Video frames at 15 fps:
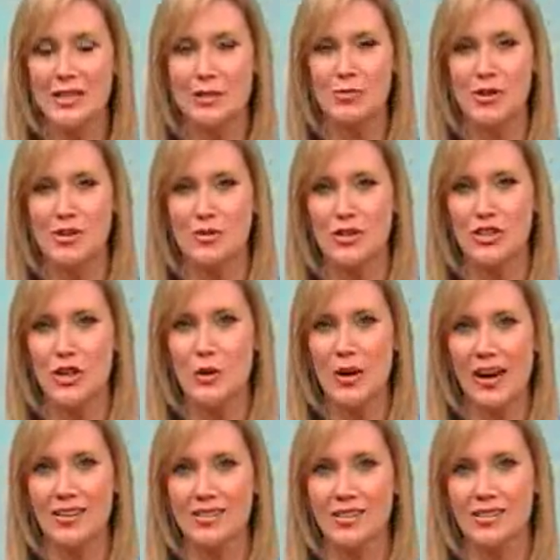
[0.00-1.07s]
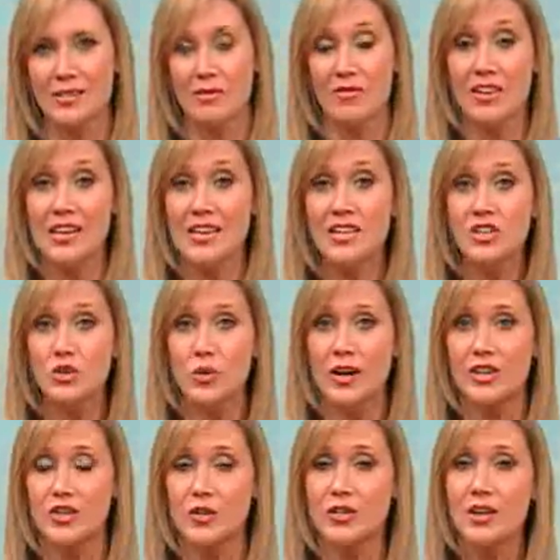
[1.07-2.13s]
This morning, we're showcasing some of the hidden
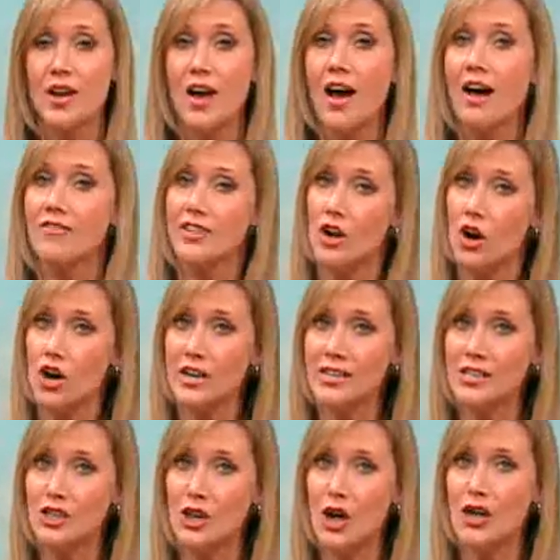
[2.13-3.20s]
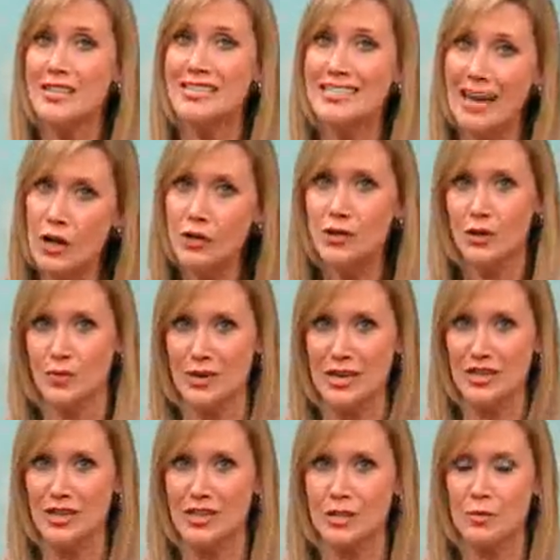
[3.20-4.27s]
treasures of the Arkansas Delta
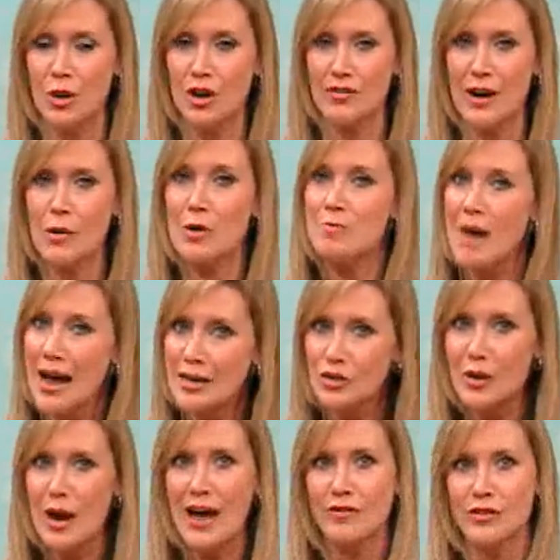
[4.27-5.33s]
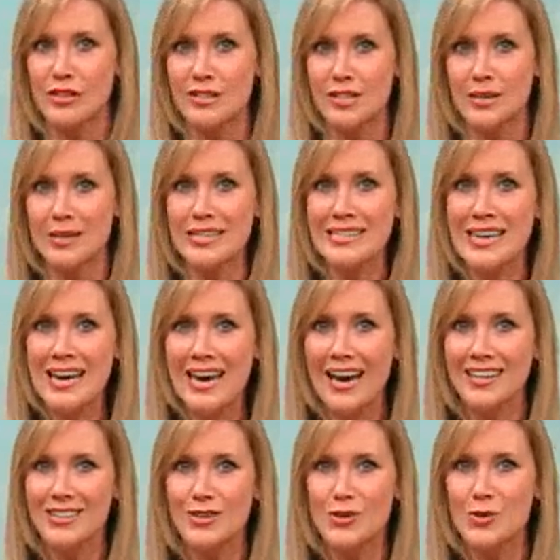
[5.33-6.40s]
region as part of our My Travel series.
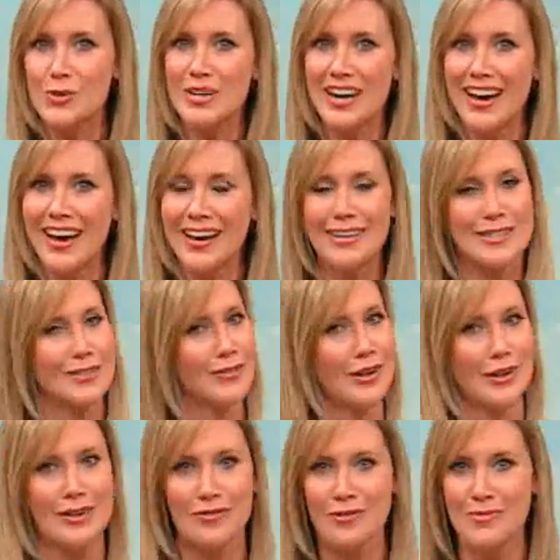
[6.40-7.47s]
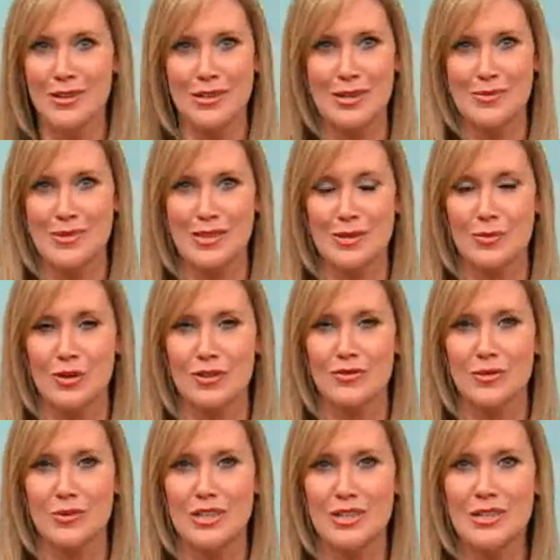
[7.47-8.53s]
And our tour guide is very familiar with this
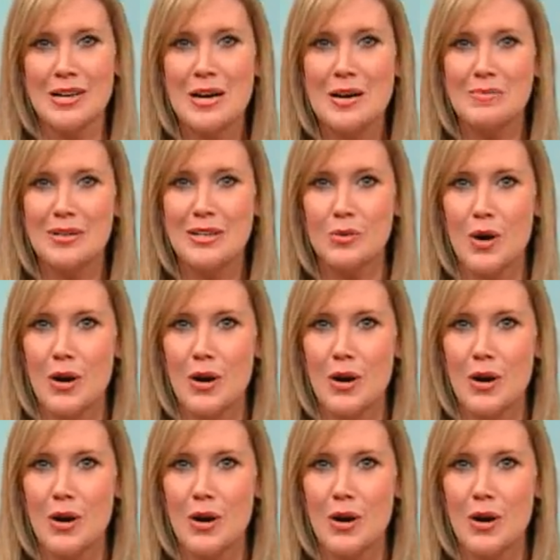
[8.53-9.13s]
wonderful region. Please